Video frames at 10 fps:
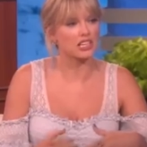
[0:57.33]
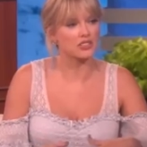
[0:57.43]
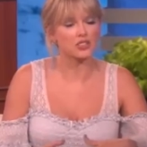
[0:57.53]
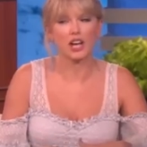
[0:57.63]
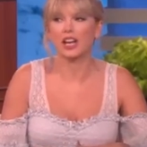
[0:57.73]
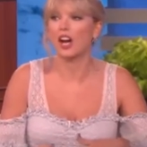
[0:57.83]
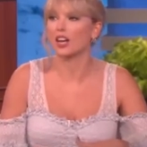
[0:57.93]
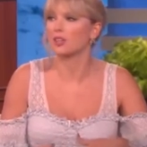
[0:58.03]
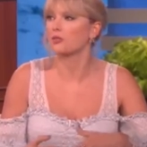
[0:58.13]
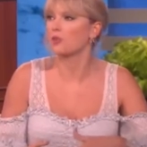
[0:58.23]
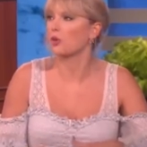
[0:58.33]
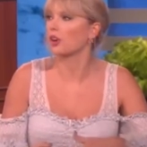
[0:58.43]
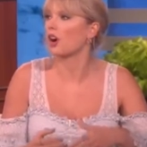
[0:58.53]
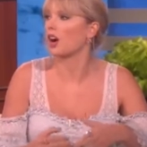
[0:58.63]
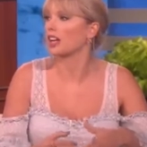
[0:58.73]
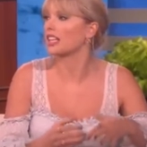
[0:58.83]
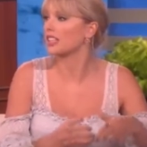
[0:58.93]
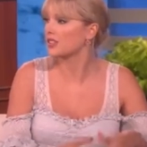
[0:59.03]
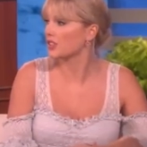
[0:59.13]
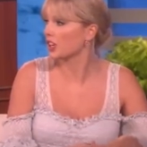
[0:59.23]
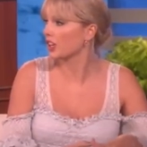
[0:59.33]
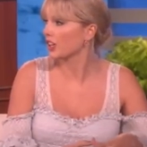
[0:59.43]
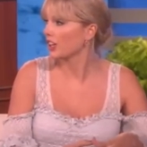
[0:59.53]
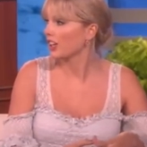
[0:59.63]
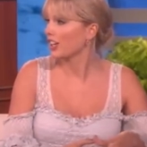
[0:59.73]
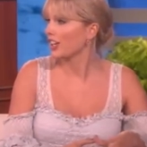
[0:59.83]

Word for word: to stop the rapid spread of these images,